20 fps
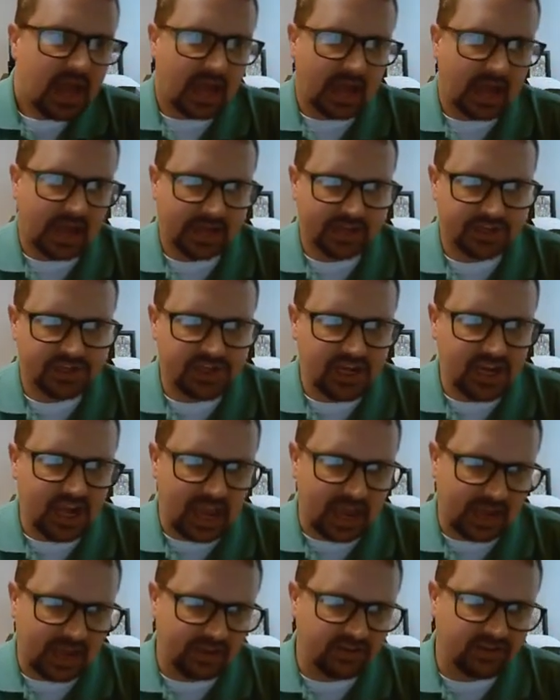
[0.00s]

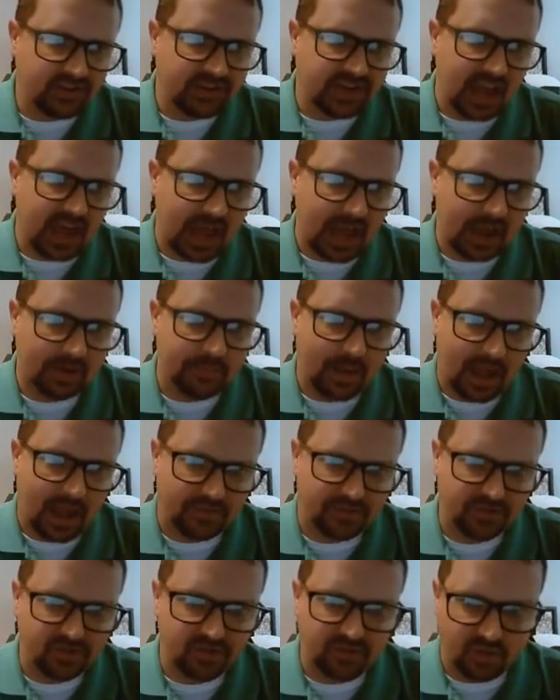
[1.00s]
IgAs attack
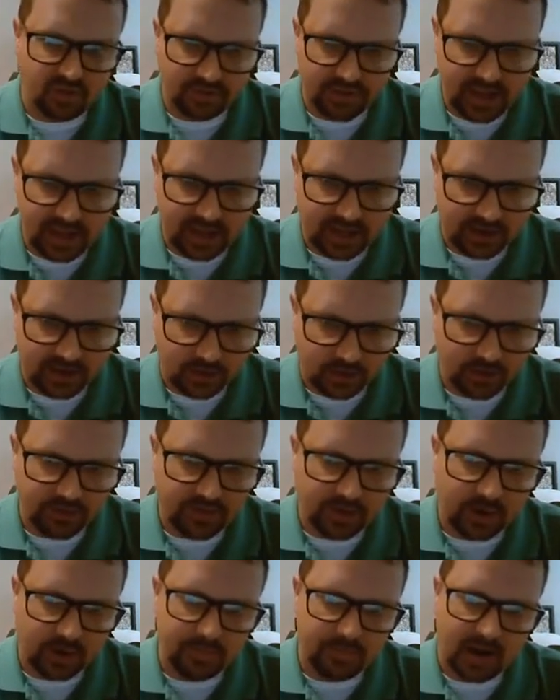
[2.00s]
pathogens before they enter.
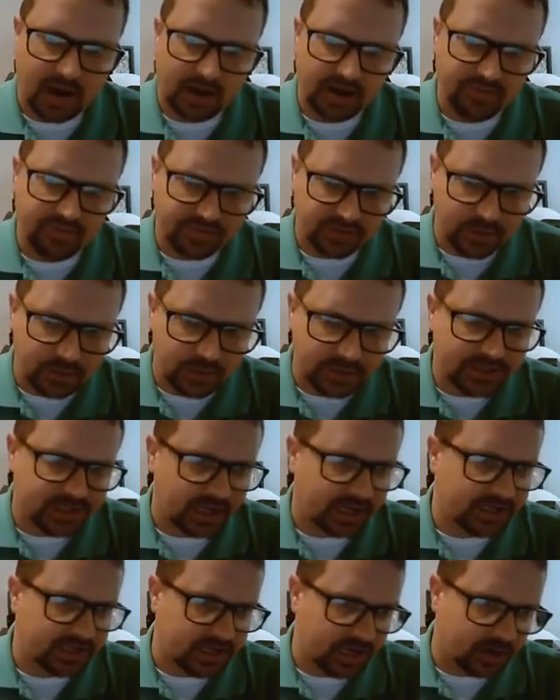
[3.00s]
They're in body fluids
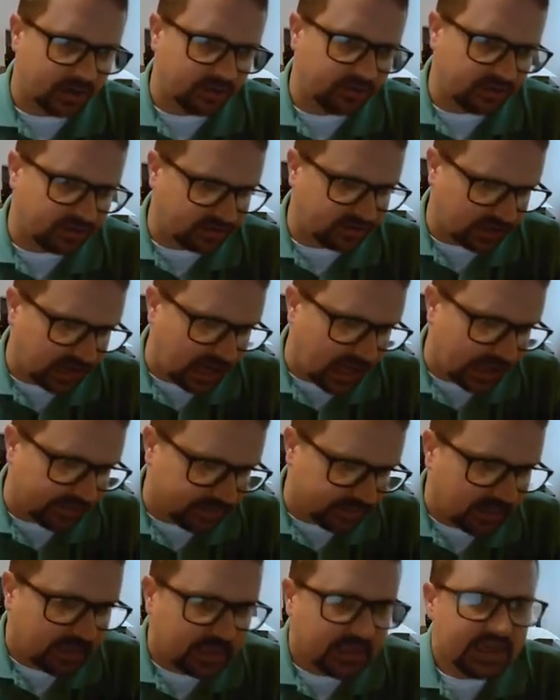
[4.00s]
like tears and
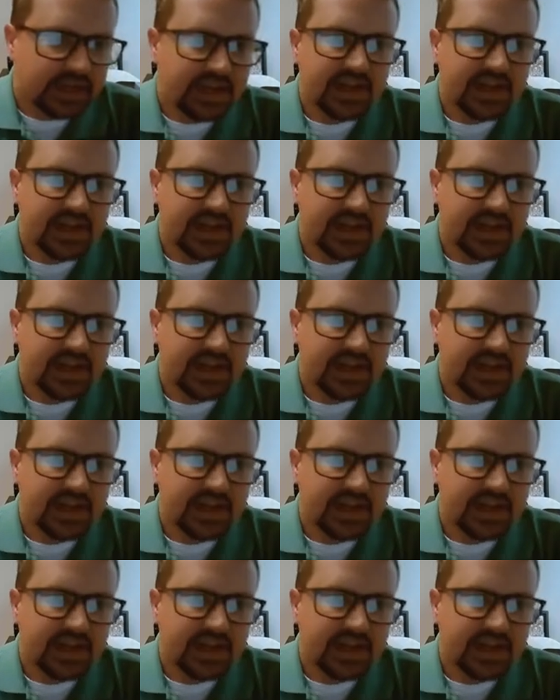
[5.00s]
saliva.